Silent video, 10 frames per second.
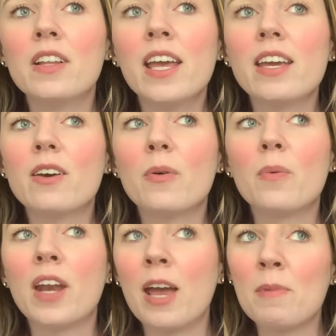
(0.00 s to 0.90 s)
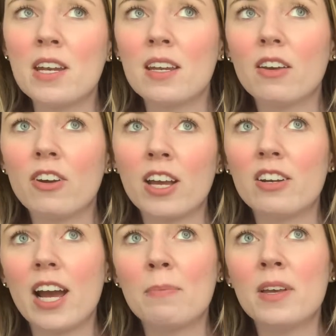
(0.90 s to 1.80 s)
like when I'm in Grand
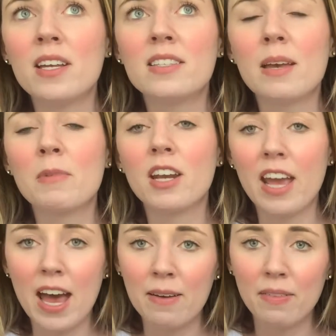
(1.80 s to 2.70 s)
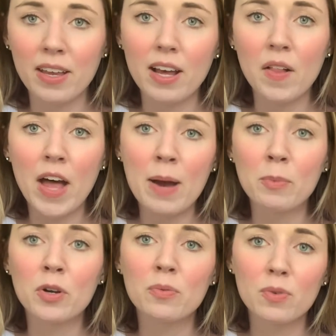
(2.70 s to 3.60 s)
Rapids, I'm gonna have like a lot
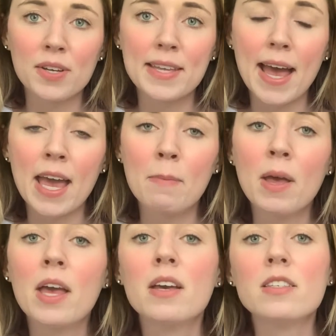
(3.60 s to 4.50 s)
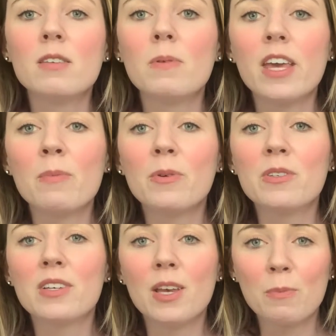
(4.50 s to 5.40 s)
more free time to be able
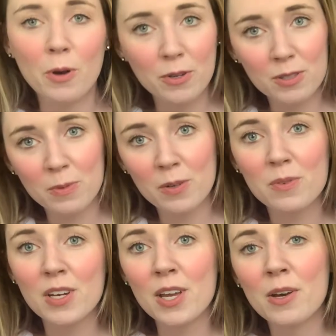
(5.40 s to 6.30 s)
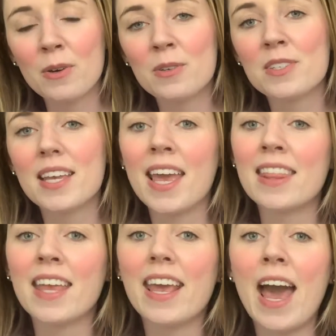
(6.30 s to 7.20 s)
to like post more videos
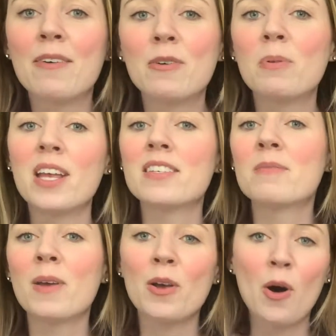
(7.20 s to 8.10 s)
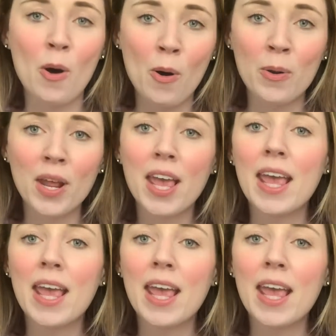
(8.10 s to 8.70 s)
and like have a place of my own